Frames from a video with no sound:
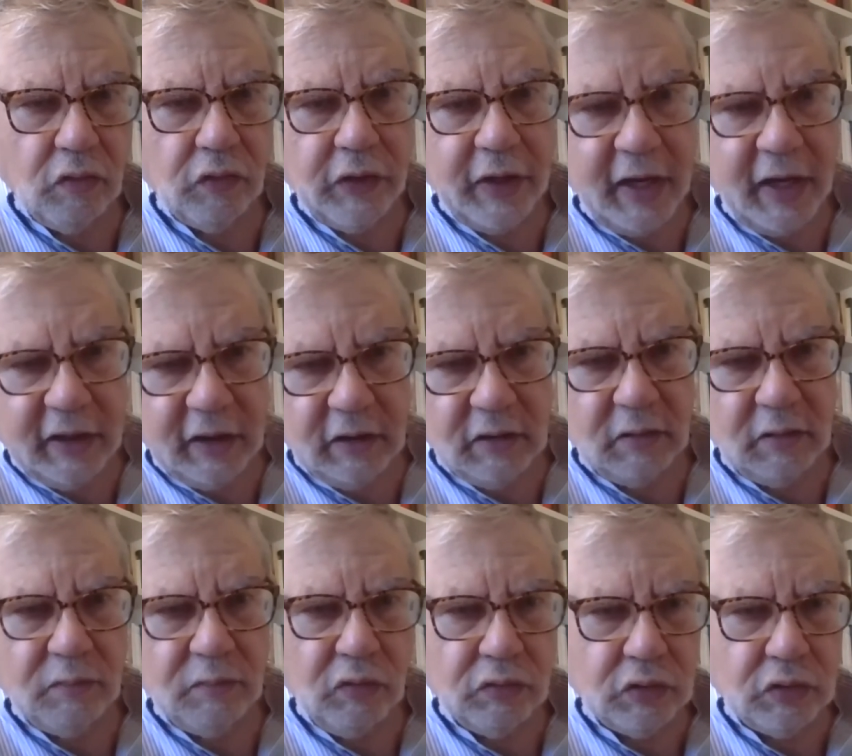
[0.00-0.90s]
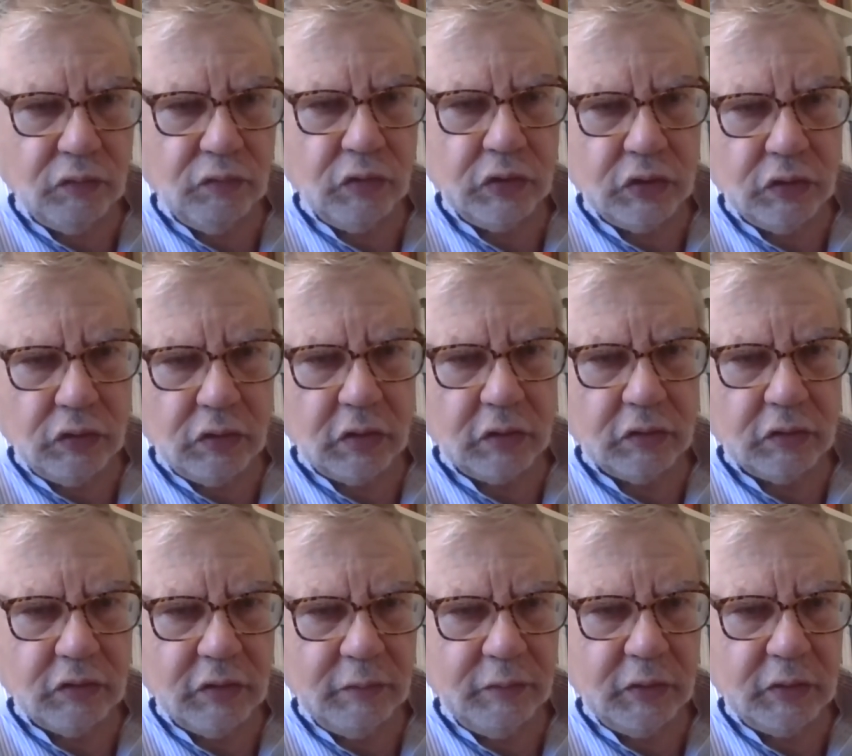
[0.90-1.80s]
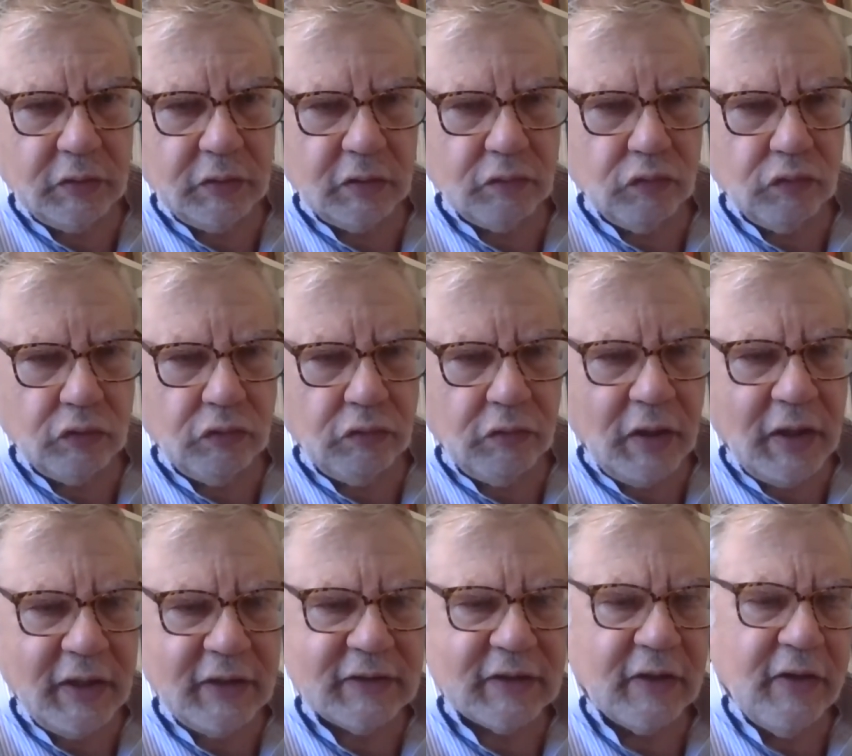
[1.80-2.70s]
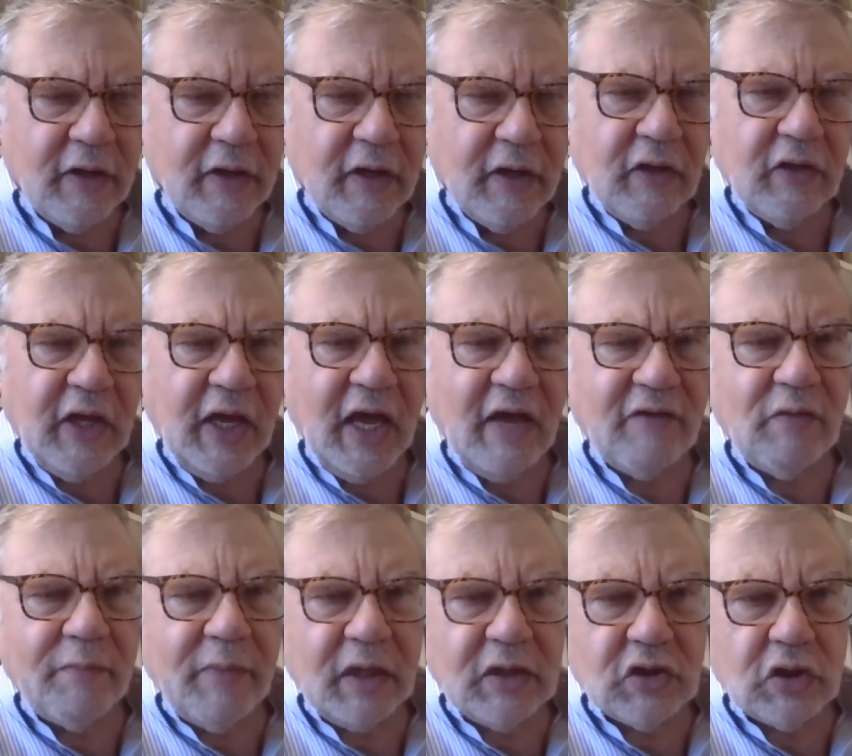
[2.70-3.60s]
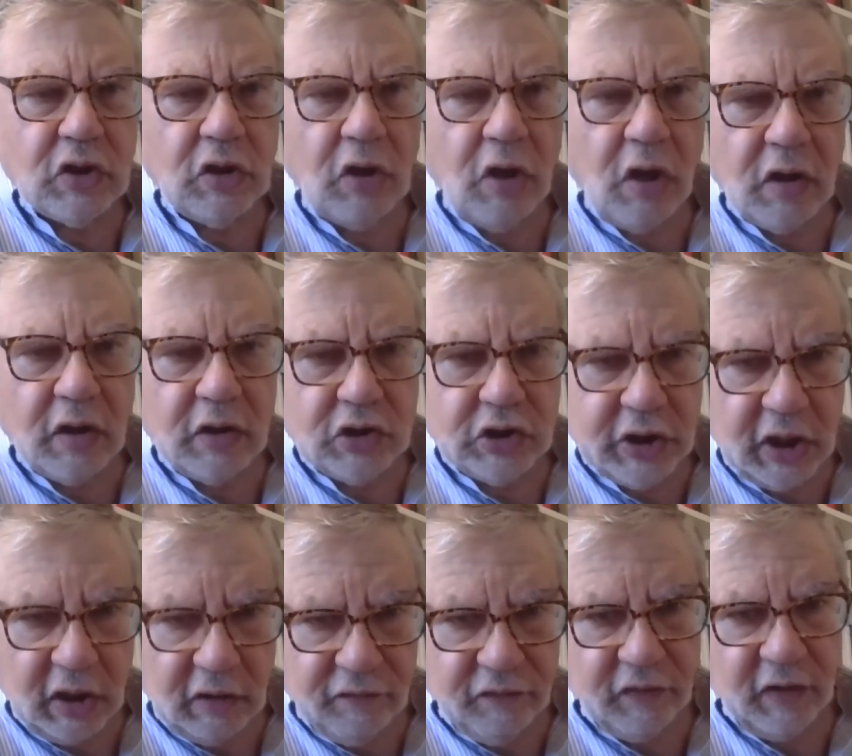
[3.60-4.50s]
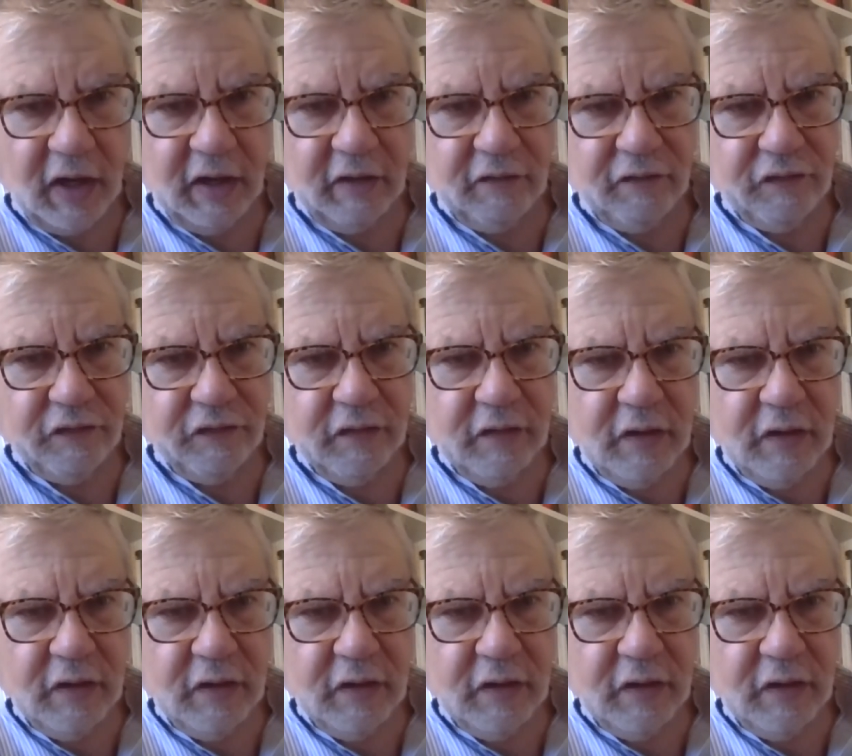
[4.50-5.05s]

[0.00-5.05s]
or the edited book to which you contributed would rise. They have a much longer shelf life.